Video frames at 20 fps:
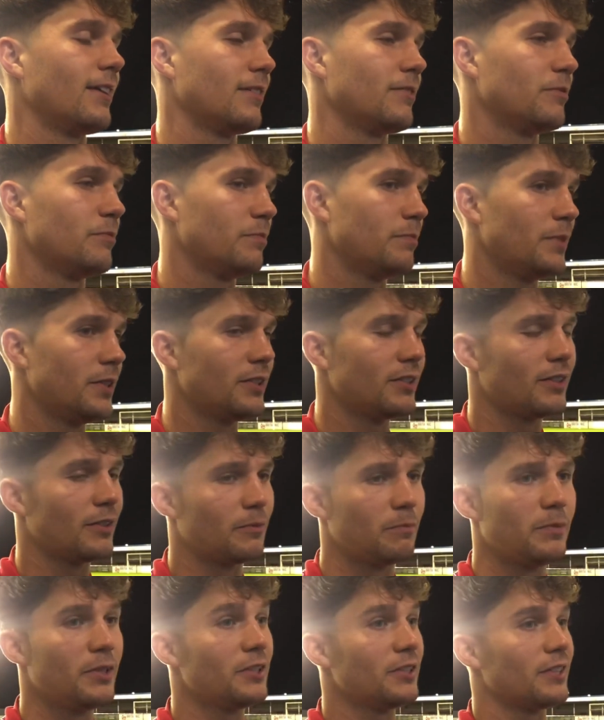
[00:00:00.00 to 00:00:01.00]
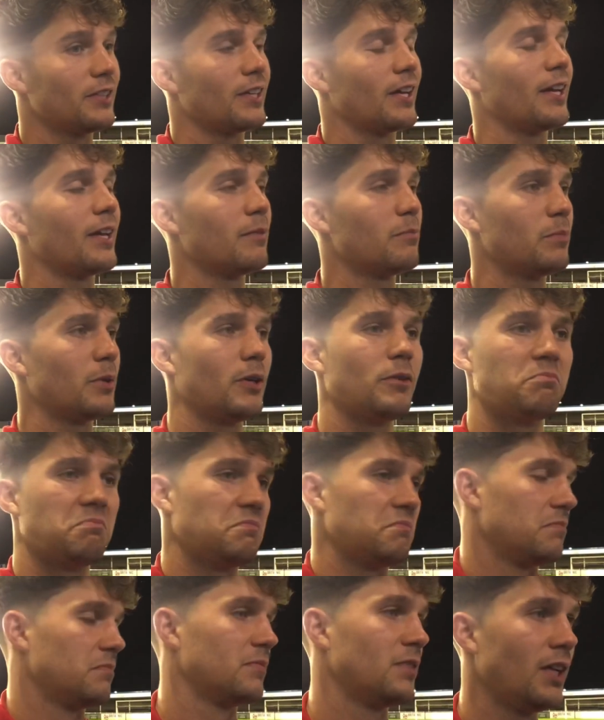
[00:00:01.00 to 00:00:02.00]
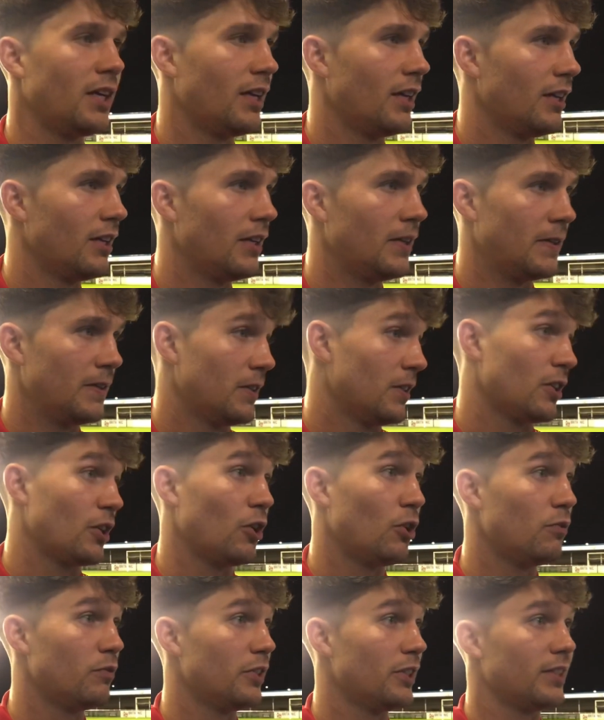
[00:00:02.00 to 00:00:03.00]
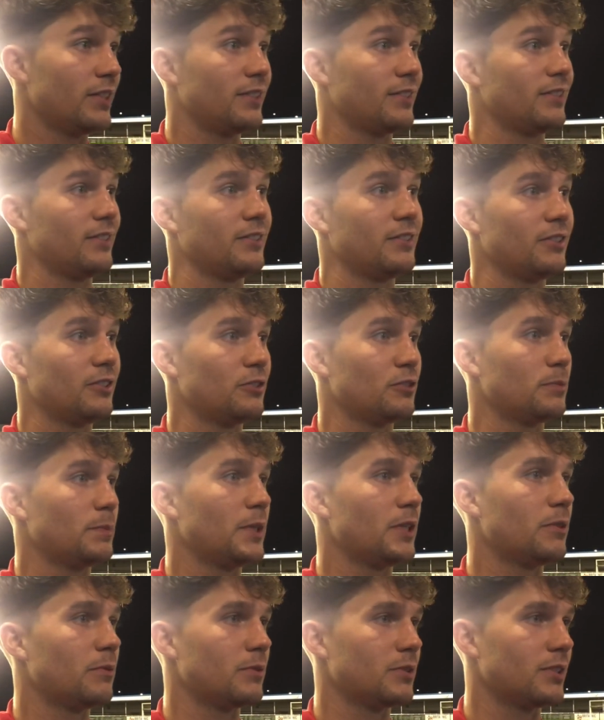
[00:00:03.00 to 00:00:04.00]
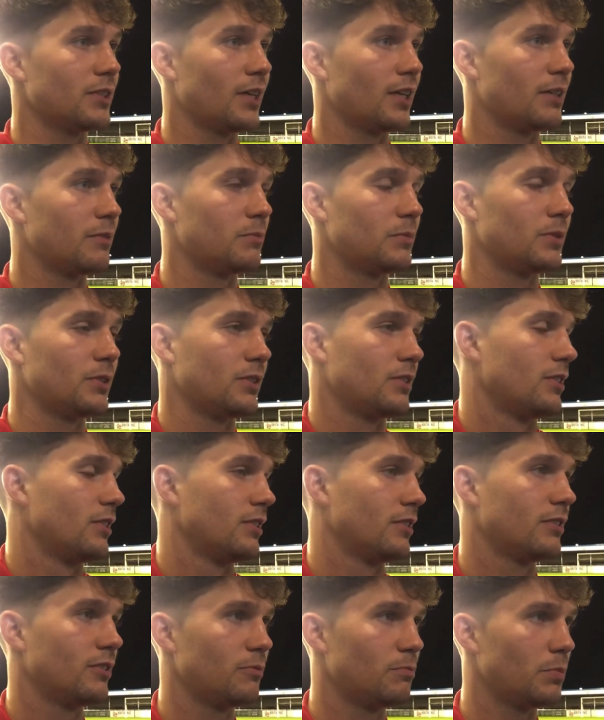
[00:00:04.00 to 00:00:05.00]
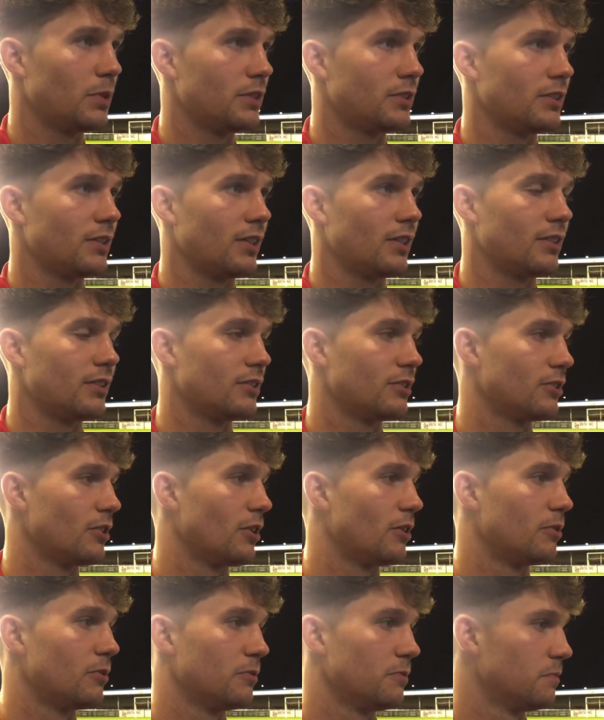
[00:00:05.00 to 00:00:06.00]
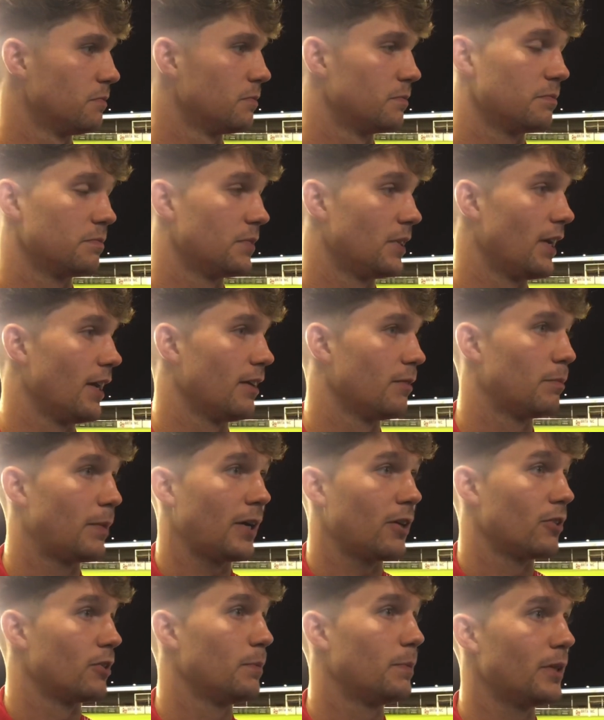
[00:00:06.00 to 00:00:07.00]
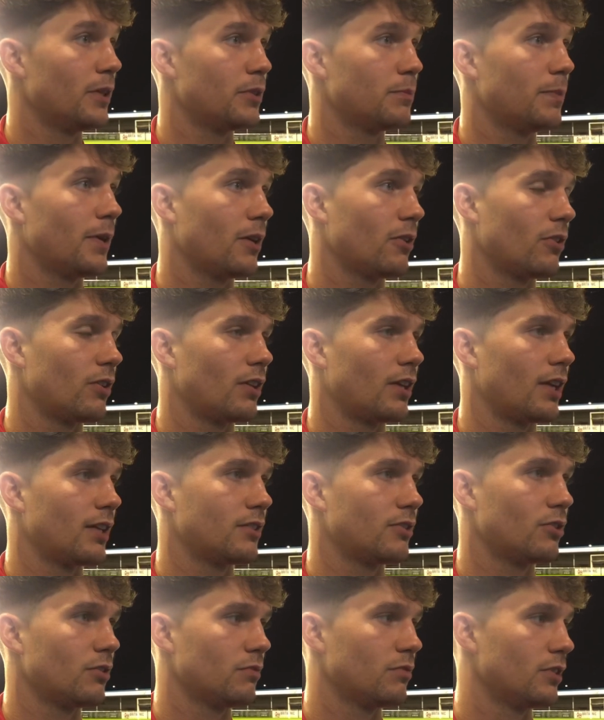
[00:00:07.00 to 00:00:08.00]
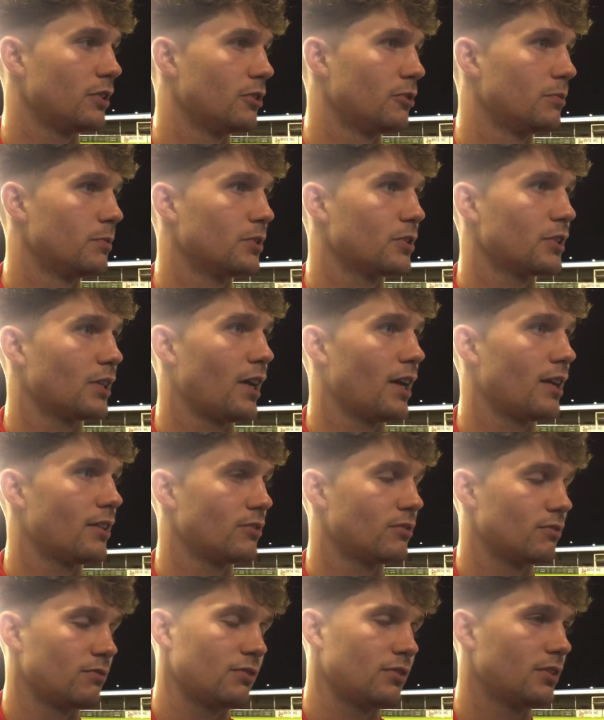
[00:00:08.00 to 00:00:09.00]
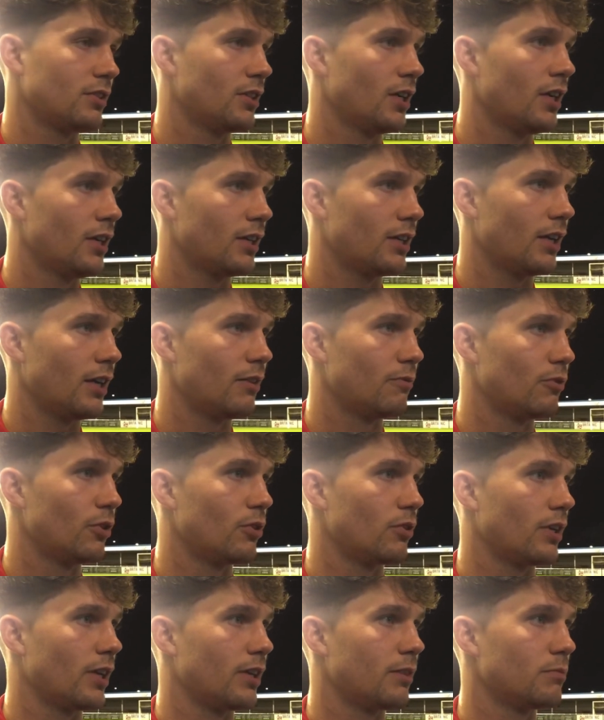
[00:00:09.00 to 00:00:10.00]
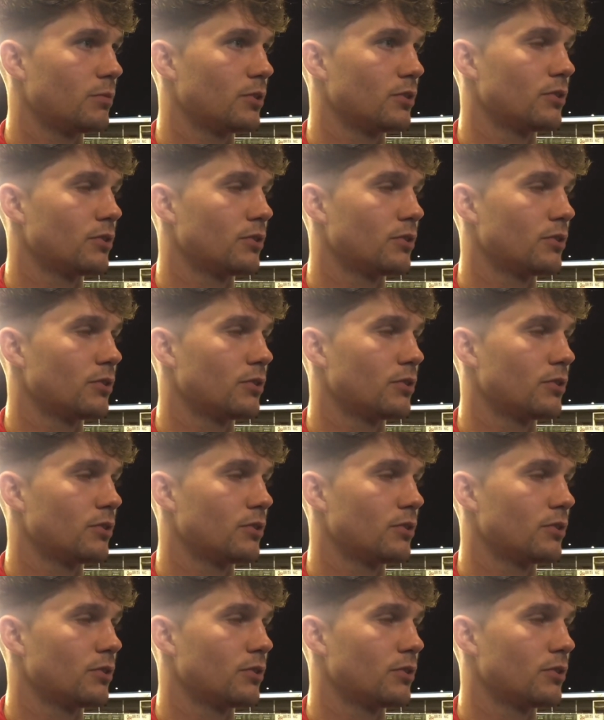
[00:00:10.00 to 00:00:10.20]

Yeah, missed a game, but... COVID, it's unspeakable times, it's unprecedented. So, yeah, back on the pitch, back with the lads, hopefully no more scares and get a row of games.